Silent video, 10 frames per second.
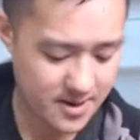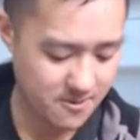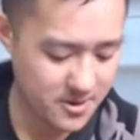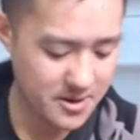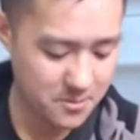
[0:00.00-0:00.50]
I
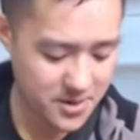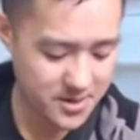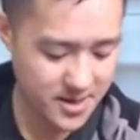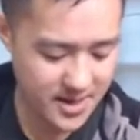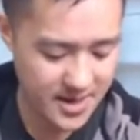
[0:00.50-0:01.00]
really
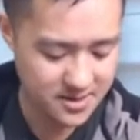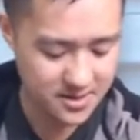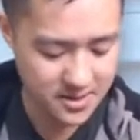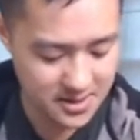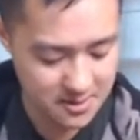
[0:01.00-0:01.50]
appreciate that.
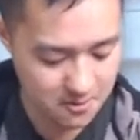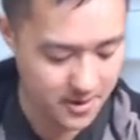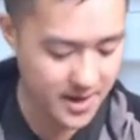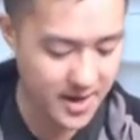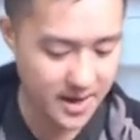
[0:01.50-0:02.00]
So let's see what we
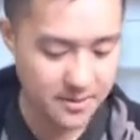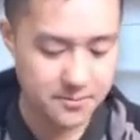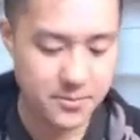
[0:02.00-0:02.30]
got.